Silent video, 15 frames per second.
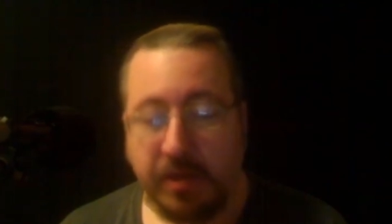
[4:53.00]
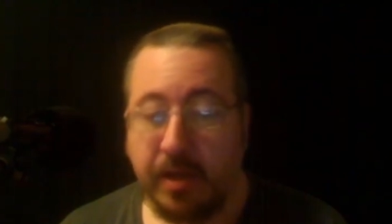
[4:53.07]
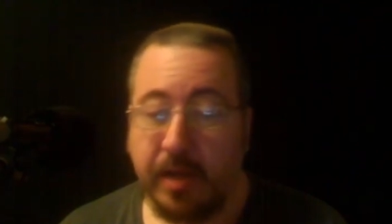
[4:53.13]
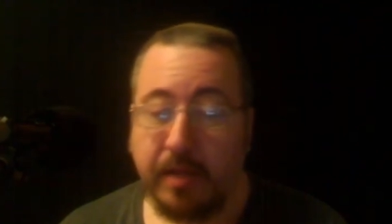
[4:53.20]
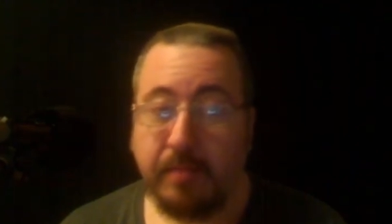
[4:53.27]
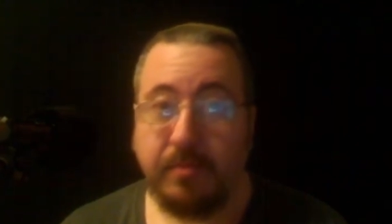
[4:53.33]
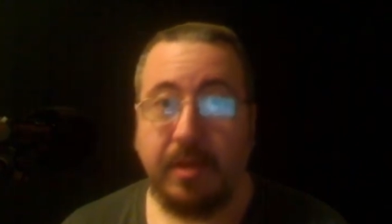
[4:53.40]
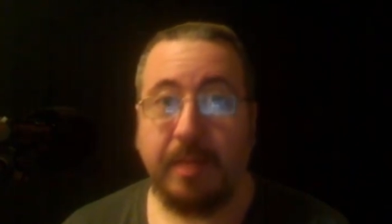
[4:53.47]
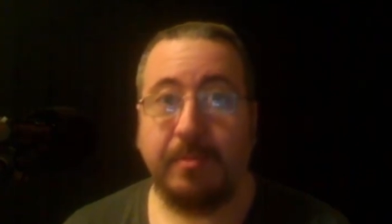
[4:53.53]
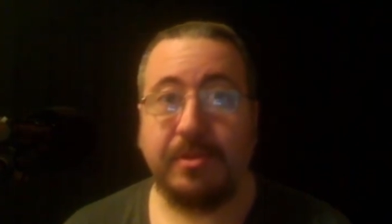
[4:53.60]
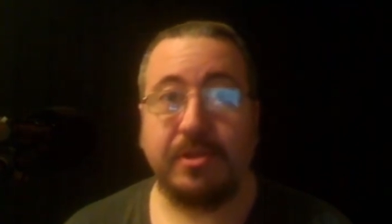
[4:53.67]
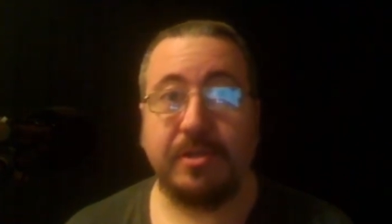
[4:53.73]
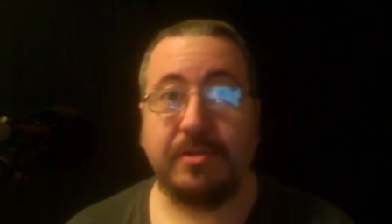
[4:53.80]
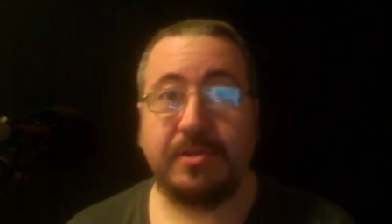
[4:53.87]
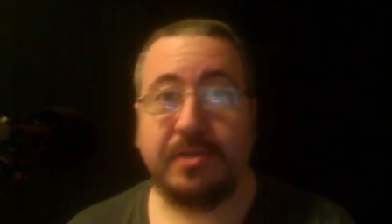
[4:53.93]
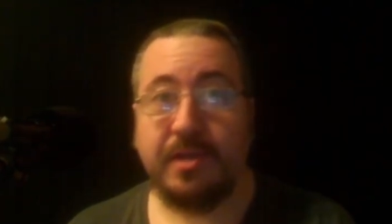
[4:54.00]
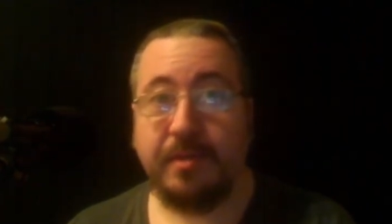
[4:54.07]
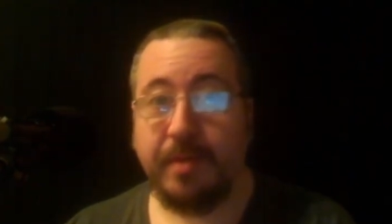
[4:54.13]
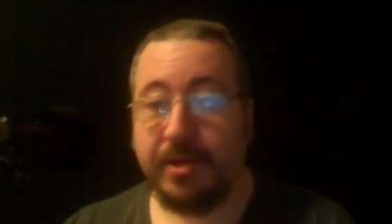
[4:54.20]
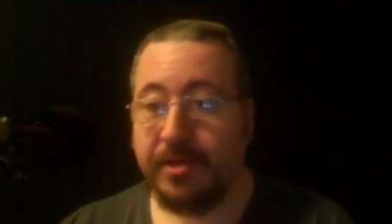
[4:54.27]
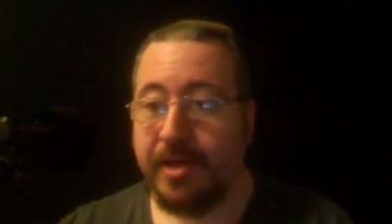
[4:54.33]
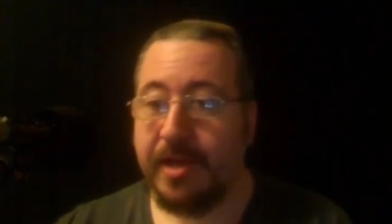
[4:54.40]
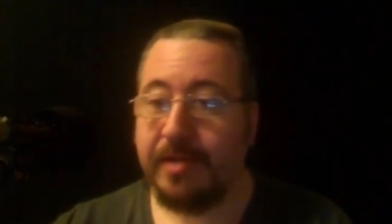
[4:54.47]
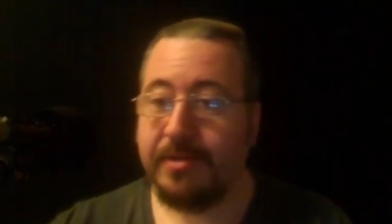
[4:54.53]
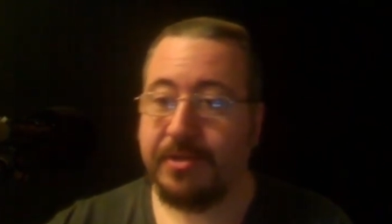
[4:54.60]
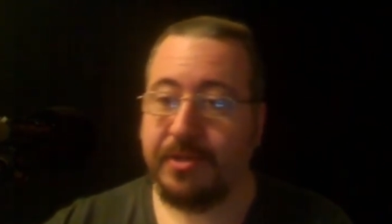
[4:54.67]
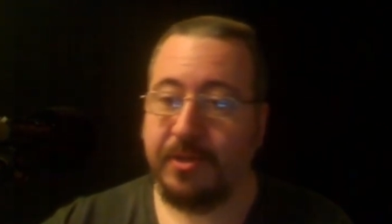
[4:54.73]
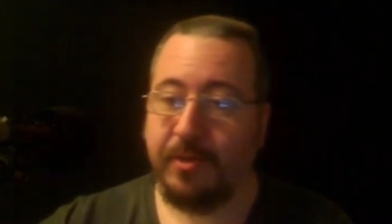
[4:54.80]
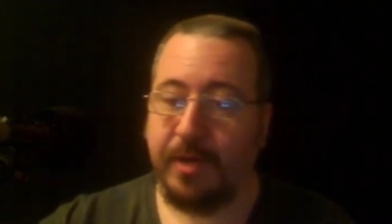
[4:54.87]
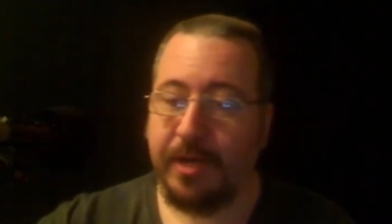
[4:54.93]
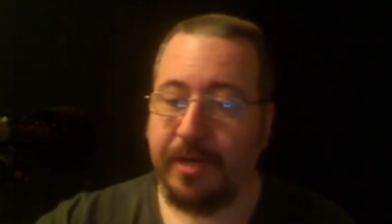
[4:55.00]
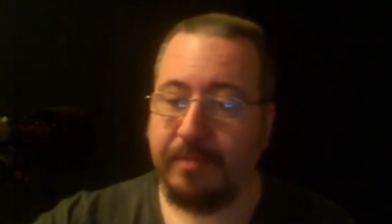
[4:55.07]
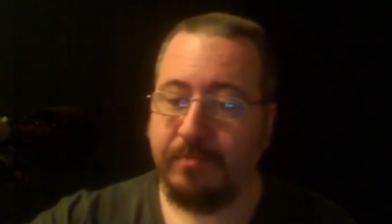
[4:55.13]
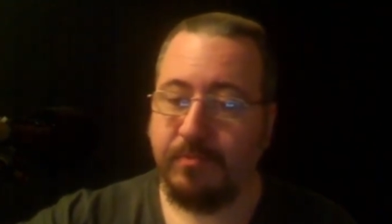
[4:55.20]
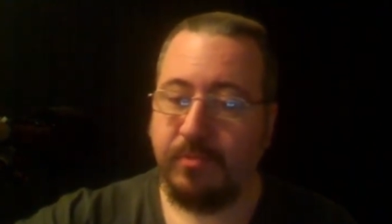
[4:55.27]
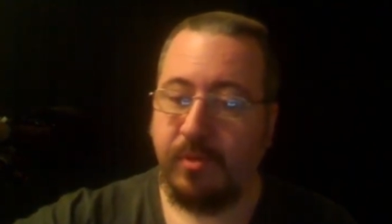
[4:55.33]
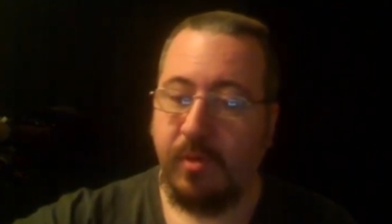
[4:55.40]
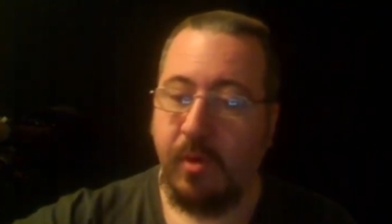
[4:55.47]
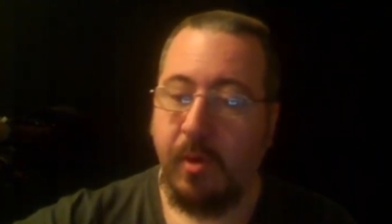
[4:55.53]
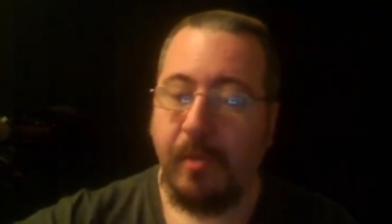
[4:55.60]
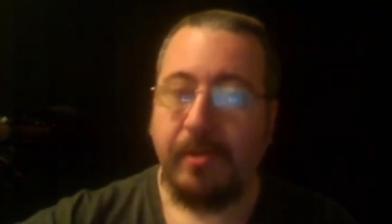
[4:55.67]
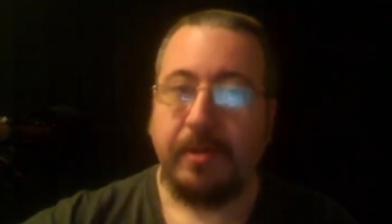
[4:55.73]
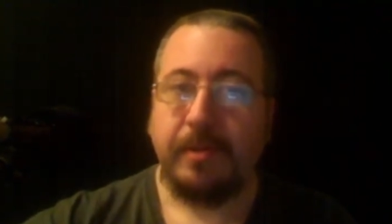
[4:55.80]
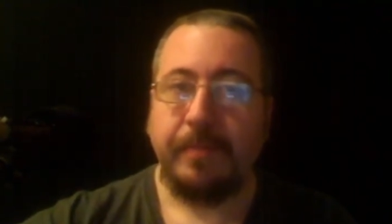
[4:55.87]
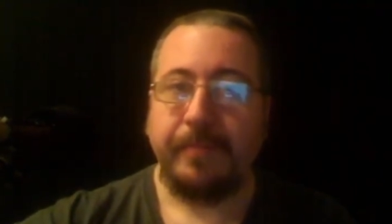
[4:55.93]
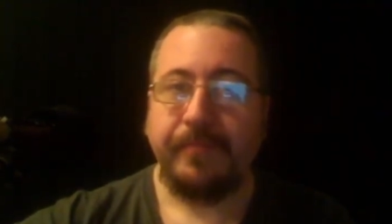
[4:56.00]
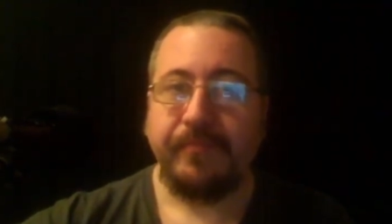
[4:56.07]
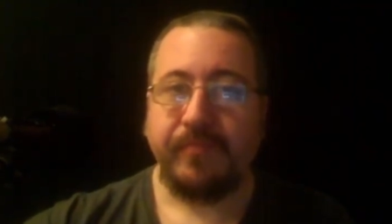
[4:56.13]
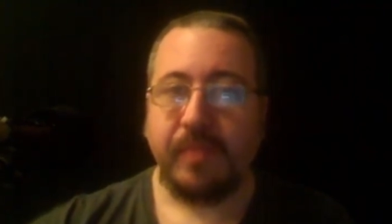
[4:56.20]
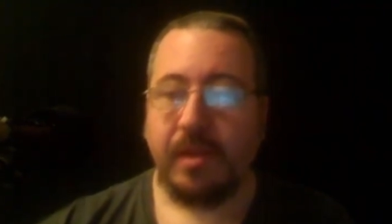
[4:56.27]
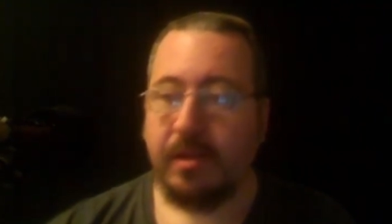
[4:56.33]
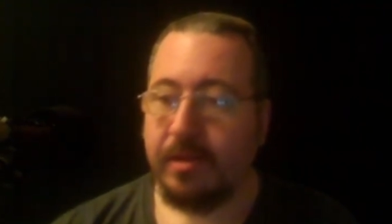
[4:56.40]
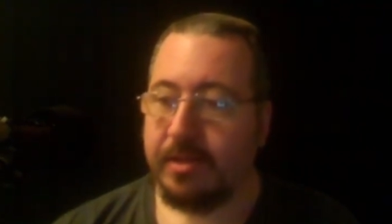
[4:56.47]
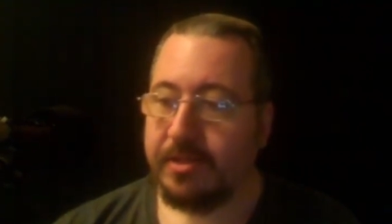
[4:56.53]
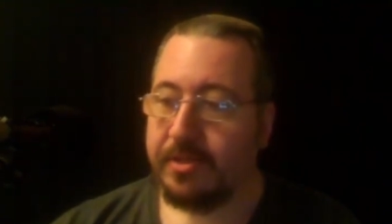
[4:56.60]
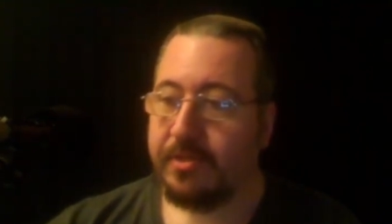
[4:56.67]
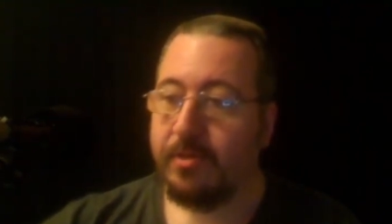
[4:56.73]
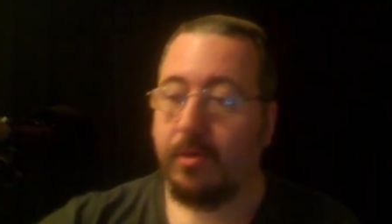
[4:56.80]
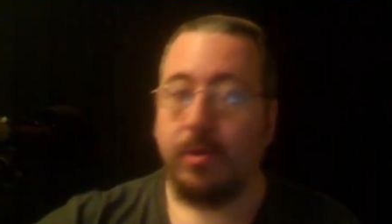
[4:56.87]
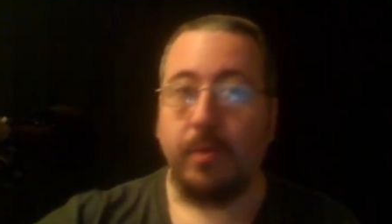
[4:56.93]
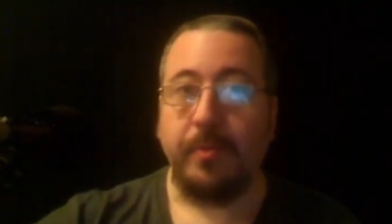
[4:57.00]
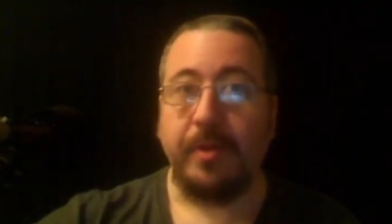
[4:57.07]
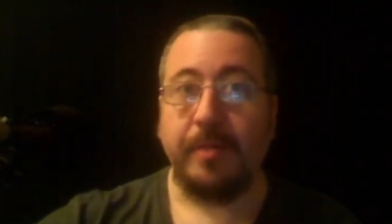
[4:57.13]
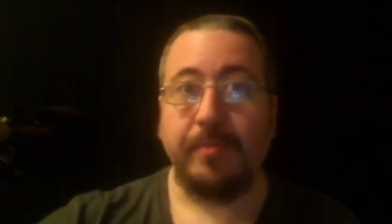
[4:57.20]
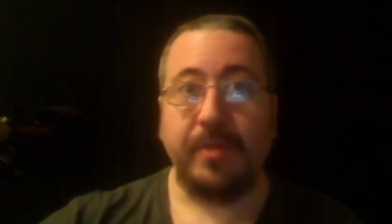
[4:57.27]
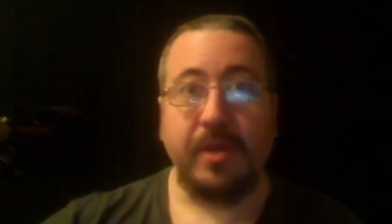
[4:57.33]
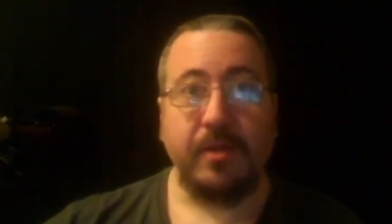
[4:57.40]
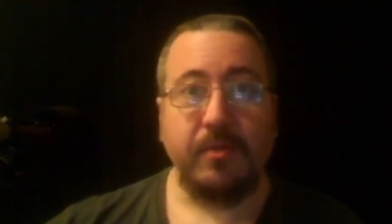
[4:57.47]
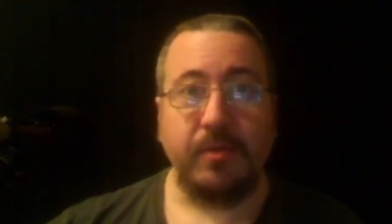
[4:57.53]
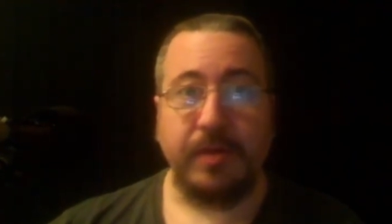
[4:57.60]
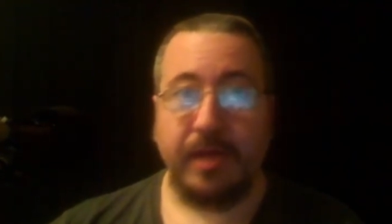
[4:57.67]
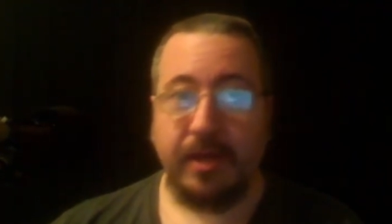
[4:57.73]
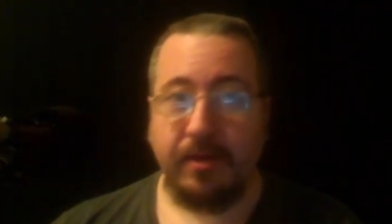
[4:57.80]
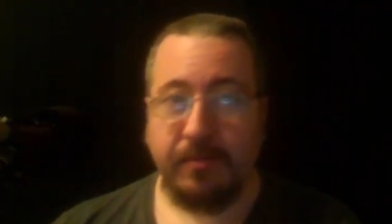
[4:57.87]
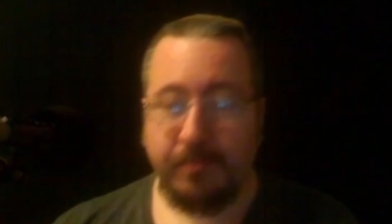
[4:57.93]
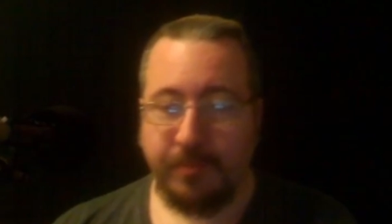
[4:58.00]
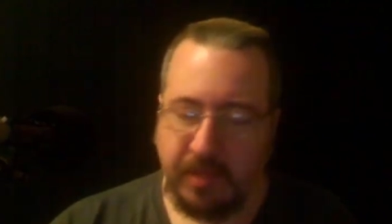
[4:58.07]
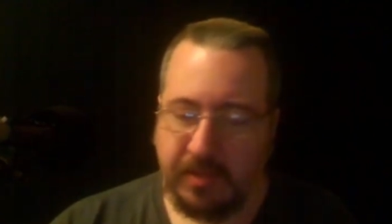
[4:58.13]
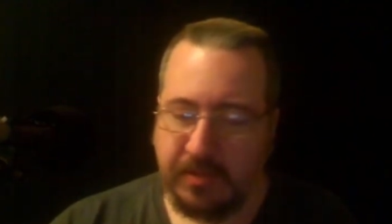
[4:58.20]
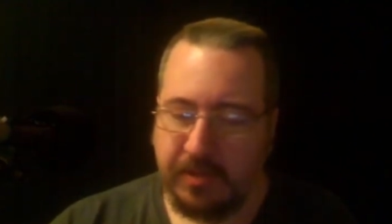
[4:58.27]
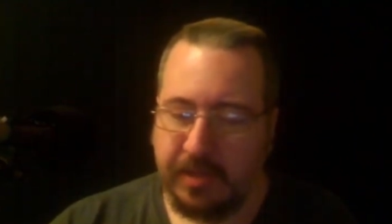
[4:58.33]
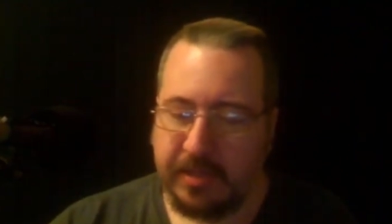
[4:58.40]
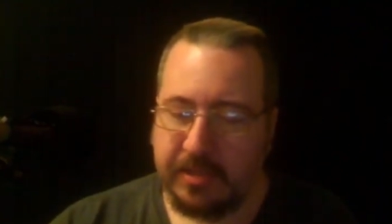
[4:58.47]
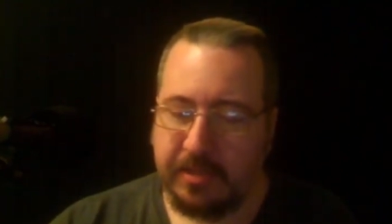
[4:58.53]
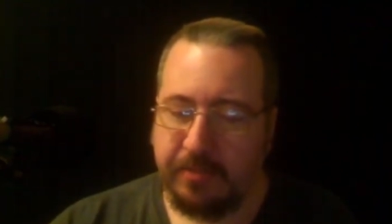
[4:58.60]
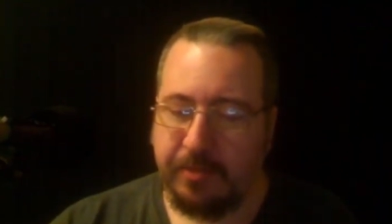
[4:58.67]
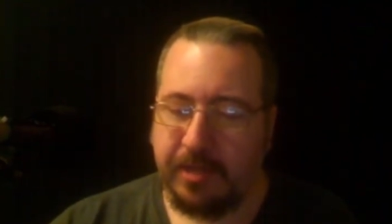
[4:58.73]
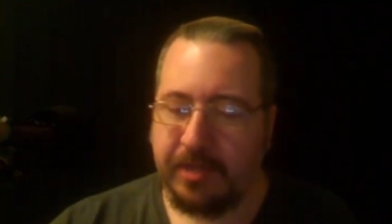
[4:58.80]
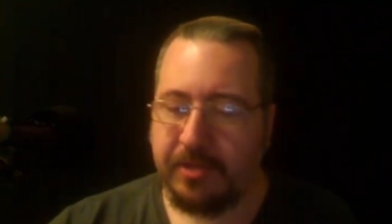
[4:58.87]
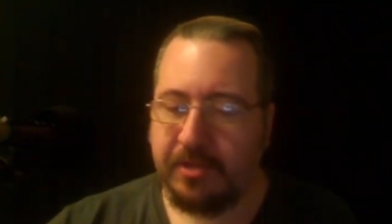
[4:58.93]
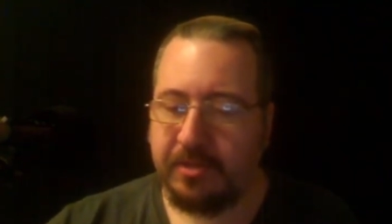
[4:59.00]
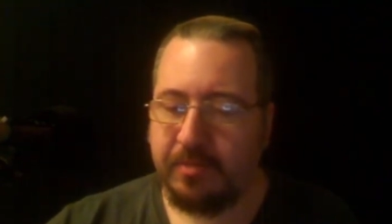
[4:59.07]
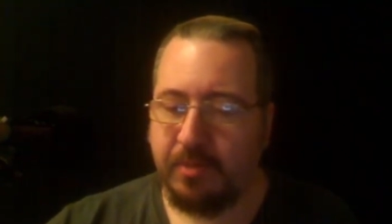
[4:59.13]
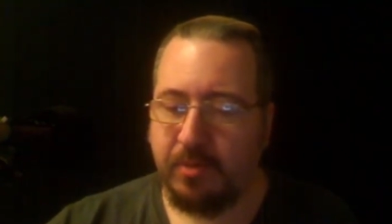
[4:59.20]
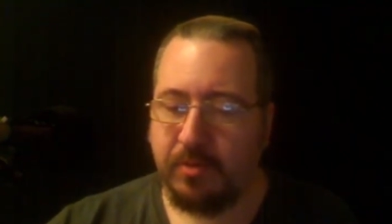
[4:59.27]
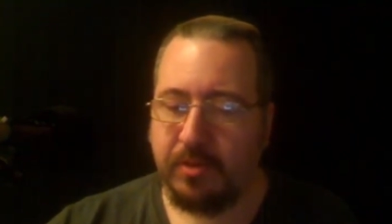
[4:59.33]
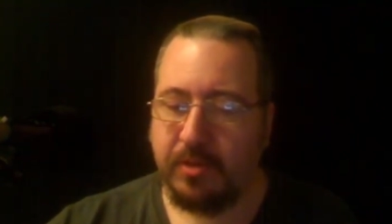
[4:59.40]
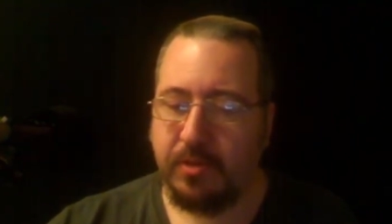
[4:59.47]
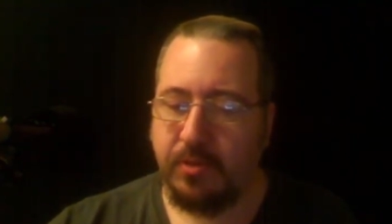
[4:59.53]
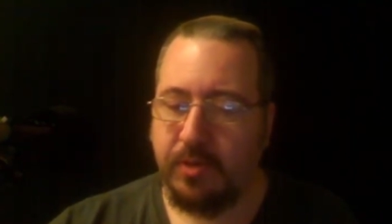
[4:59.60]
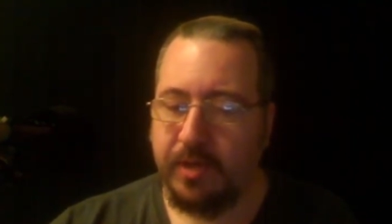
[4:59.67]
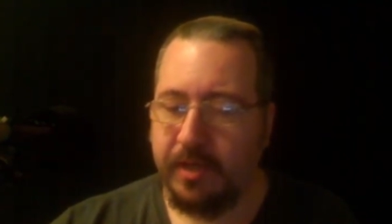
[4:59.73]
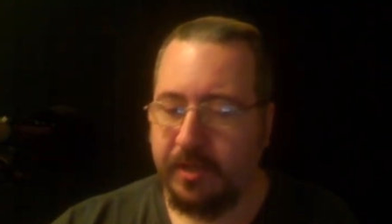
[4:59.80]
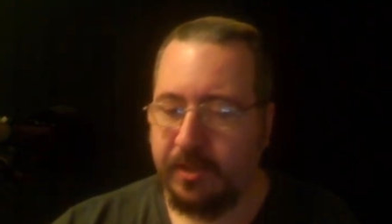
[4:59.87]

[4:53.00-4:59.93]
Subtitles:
Yeah, not much else to say about that. So let's open up the other one now. So next up we got the Smoked Gouda